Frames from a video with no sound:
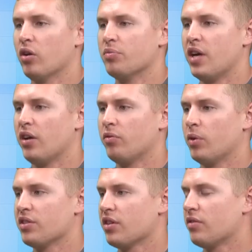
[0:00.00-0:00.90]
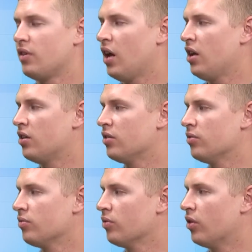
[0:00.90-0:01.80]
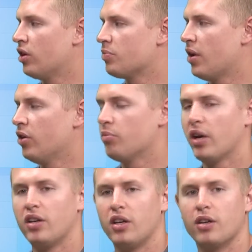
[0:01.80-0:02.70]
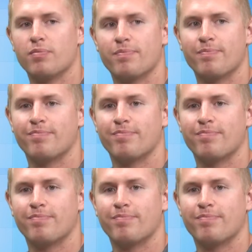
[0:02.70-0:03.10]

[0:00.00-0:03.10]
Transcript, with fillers: to my hometown of West Lafayette and launch my own brand here.